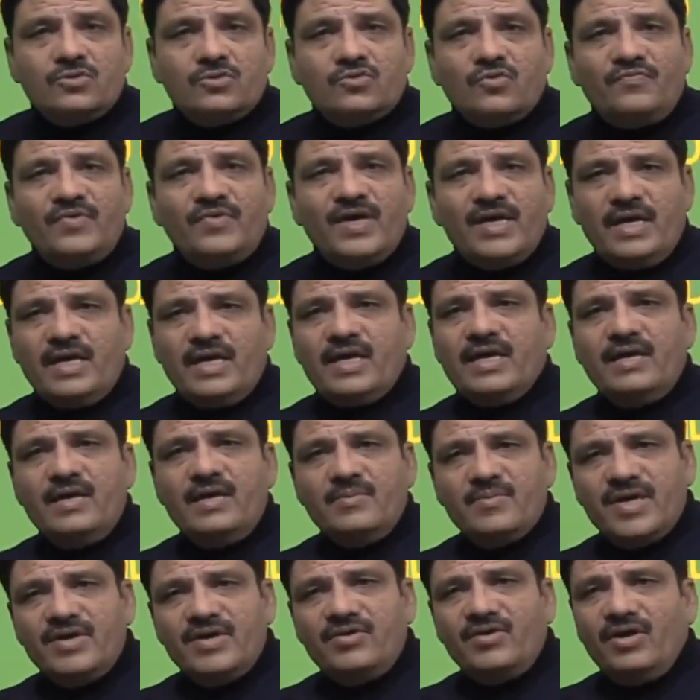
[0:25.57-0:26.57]
So very
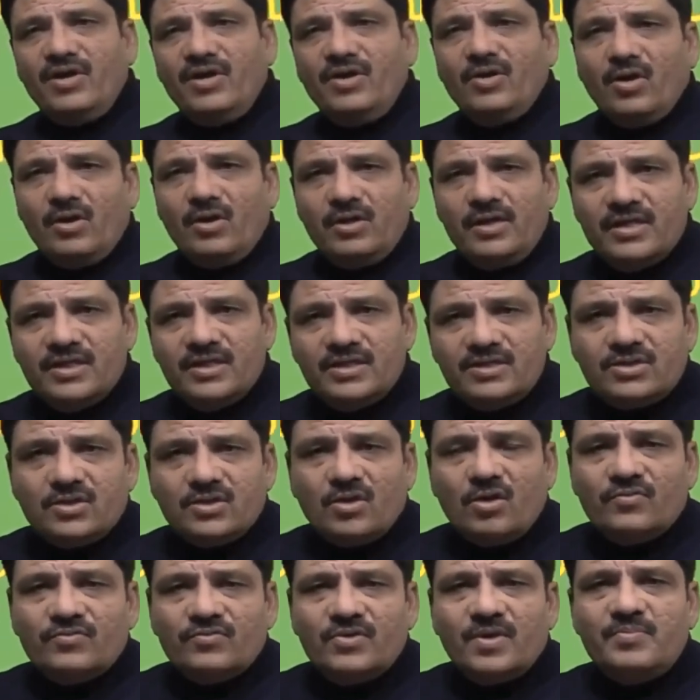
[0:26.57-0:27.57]
elementary knowledge
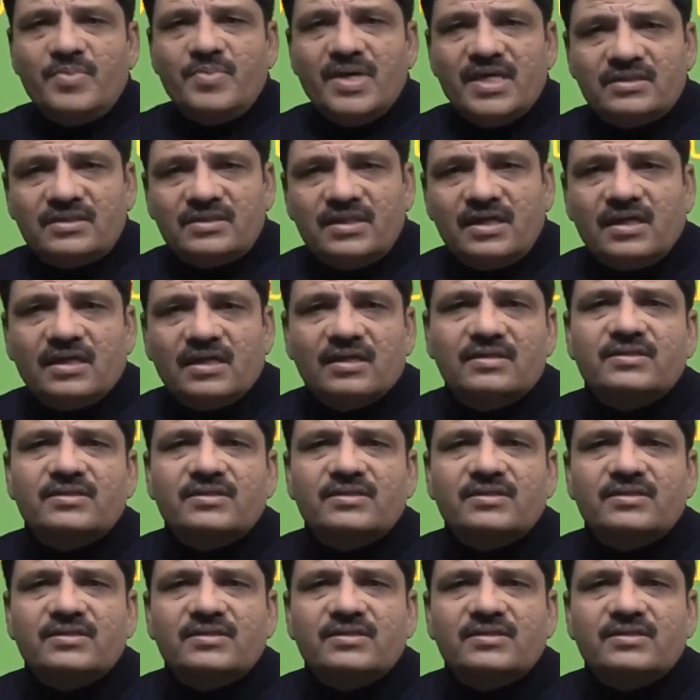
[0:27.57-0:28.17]
of the basic